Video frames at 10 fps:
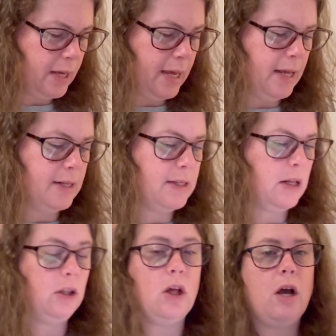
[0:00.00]
is
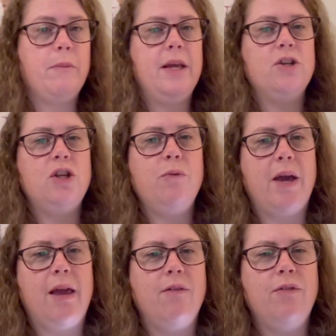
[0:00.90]
Long May She
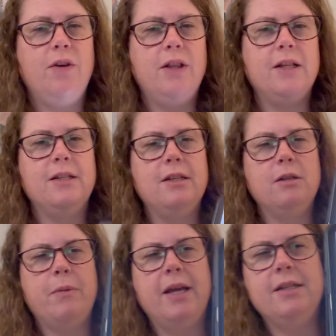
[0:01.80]
Wave. This
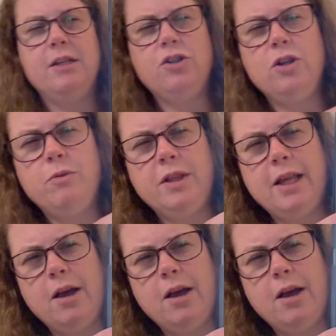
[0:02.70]
is by Stitching with the